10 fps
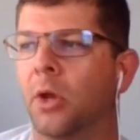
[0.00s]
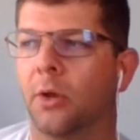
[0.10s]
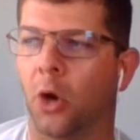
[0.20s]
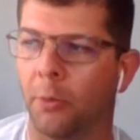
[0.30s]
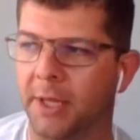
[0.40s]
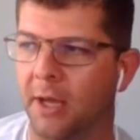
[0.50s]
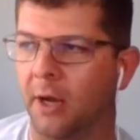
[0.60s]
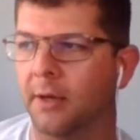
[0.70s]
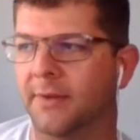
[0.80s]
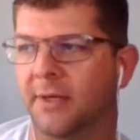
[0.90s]
Colby
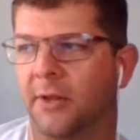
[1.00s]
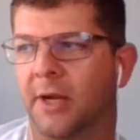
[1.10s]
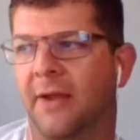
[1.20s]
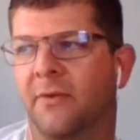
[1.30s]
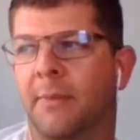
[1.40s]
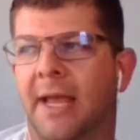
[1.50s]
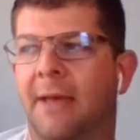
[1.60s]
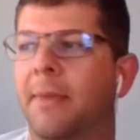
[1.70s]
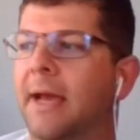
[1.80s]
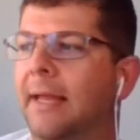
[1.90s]
Young is another guy from
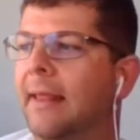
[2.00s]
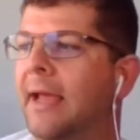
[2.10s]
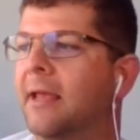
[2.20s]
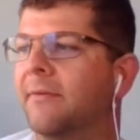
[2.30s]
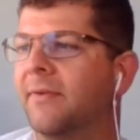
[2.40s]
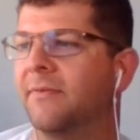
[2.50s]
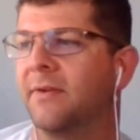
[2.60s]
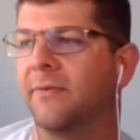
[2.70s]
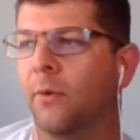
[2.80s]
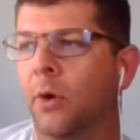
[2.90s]
Miami I like at
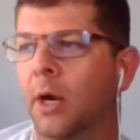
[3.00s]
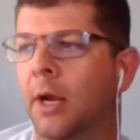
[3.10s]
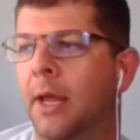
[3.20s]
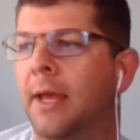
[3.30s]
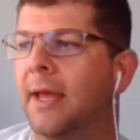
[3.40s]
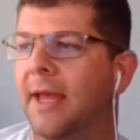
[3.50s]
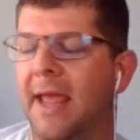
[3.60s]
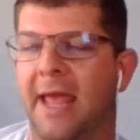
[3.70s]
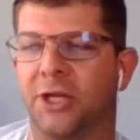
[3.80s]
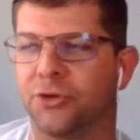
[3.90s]
54.
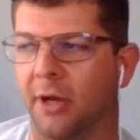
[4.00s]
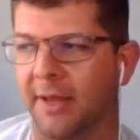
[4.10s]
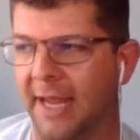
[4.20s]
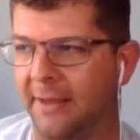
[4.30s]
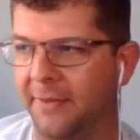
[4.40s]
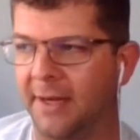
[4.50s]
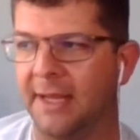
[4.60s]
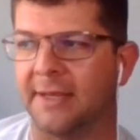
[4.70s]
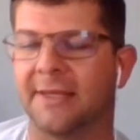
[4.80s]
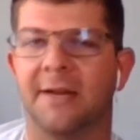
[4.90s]
Andrell
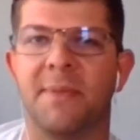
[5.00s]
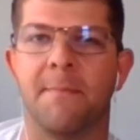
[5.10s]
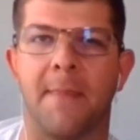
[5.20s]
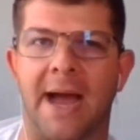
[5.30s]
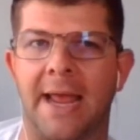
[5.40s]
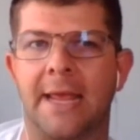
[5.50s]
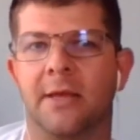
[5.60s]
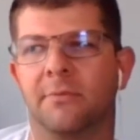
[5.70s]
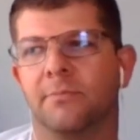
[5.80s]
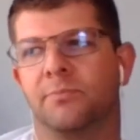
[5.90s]
Anthony is going to be my
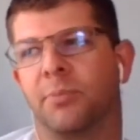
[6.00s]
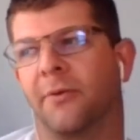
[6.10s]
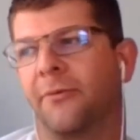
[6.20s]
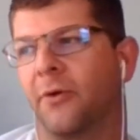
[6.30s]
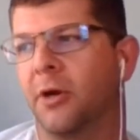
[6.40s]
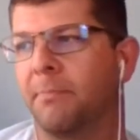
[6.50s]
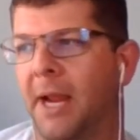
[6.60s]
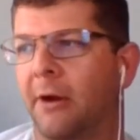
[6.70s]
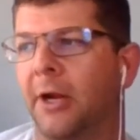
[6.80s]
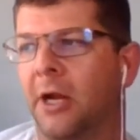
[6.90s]
preferred
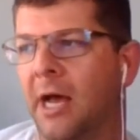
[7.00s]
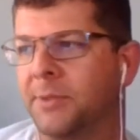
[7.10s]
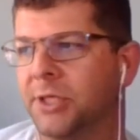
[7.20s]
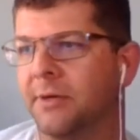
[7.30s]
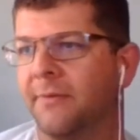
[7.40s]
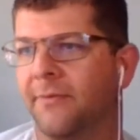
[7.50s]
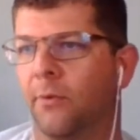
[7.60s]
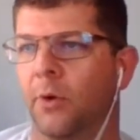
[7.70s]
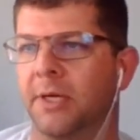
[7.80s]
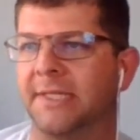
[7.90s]
pairing option
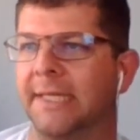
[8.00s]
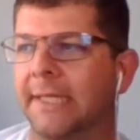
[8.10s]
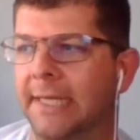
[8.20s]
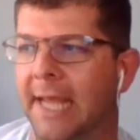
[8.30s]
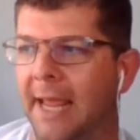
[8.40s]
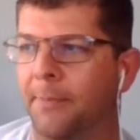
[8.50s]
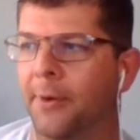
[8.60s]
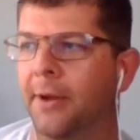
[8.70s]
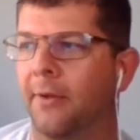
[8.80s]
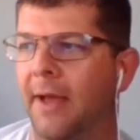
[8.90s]
for Dylan
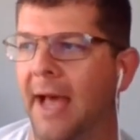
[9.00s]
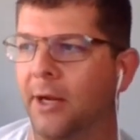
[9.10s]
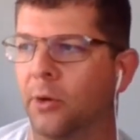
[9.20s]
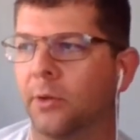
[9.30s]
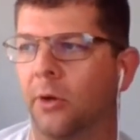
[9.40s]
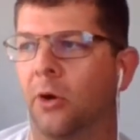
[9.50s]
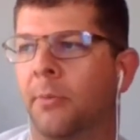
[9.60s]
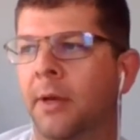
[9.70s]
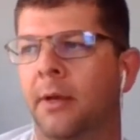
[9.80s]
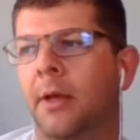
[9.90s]
Gabriel at
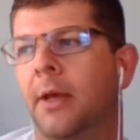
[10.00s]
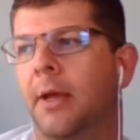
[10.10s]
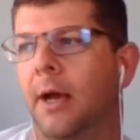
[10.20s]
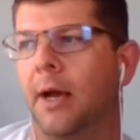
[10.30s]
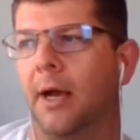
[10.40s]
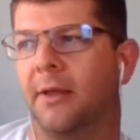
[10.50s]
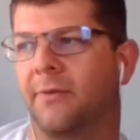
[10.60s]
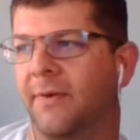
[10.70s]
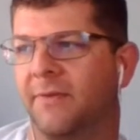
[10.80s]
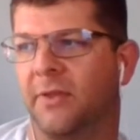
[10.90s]
Oklahoma. He's
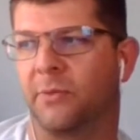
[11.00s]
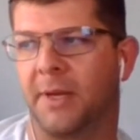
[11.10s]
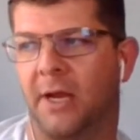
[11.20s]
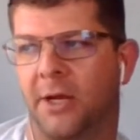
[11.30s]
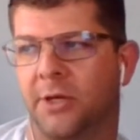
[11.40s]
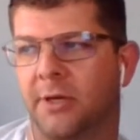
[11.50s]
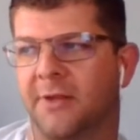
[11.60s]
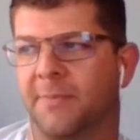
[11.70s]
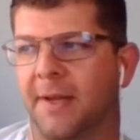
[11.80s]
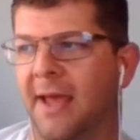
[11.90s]
5,300.
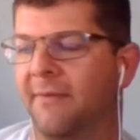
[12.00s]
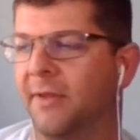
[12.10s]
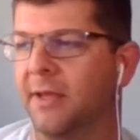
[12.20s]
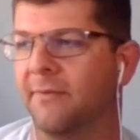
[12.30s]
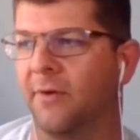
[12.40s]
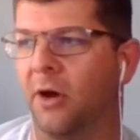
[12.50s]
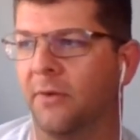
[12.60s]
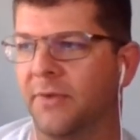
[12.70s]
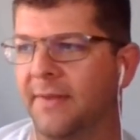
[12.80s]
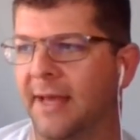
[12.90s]
He's been heavily
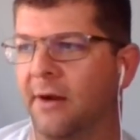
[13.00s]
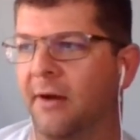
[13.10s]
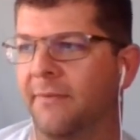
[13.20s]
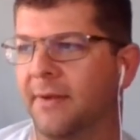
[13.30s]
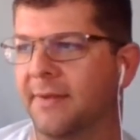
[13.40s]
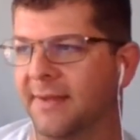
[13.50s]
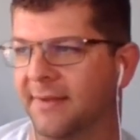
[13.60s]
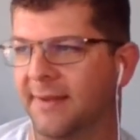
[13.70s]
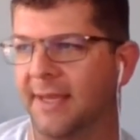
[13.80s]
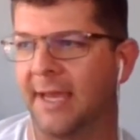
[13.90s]
involved in that offense
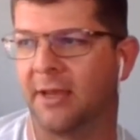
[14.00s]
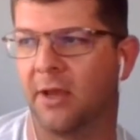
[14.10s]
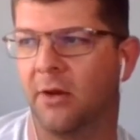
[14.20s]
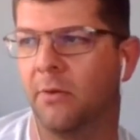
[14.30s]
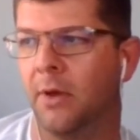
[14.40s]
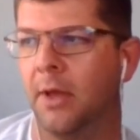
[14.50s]
since the get-go.